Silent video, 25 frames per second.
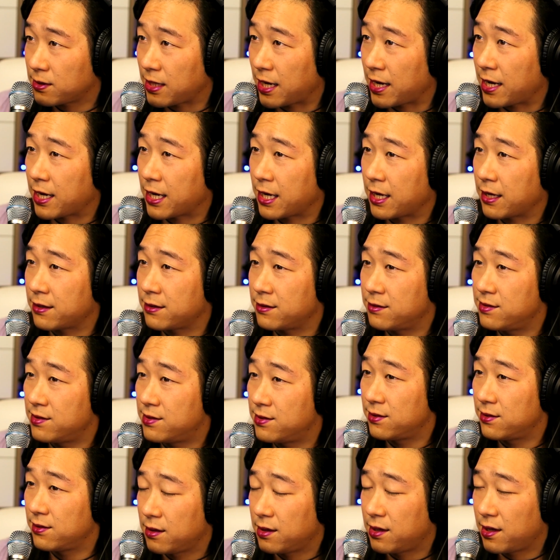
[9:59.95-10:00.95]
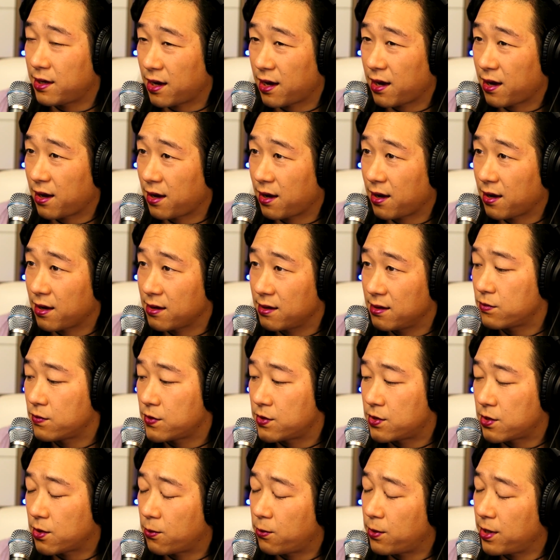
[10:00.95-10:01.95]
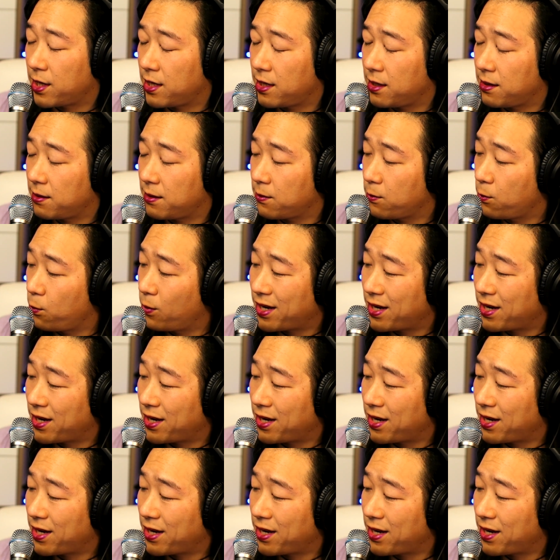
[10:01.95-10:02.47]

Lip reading: And yeah, so we